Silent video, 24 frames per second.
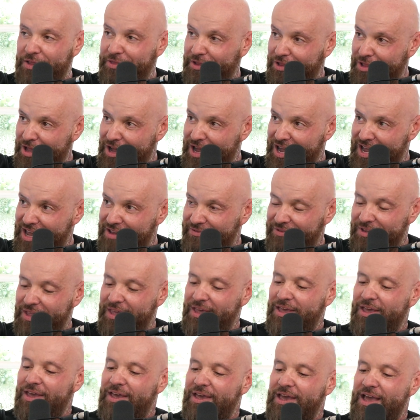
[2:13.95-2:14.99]
the live,
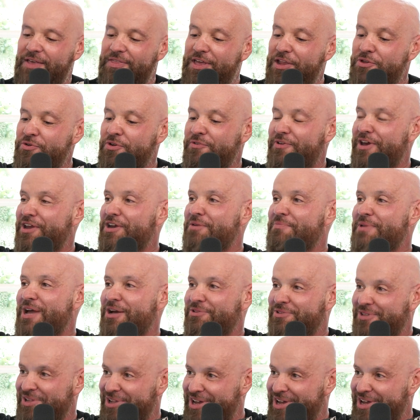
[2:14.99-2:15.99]
and then you invited me out to